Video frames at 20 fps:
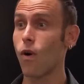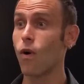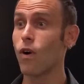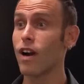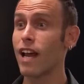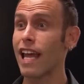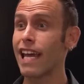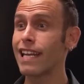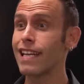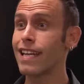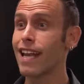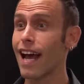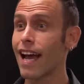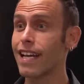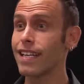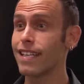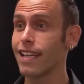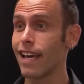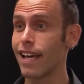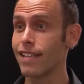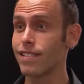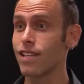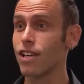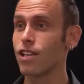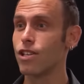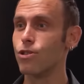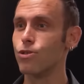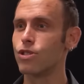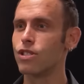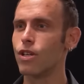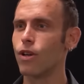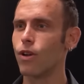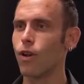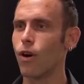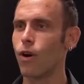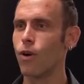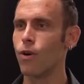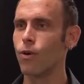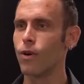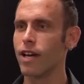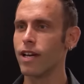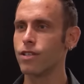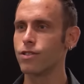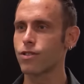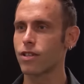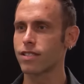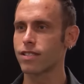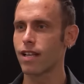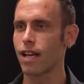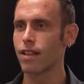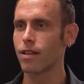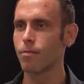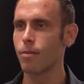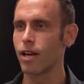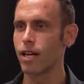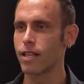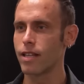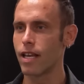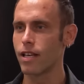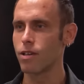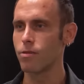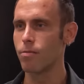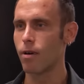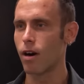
or eighty-nine days. You still owe interest on the money that you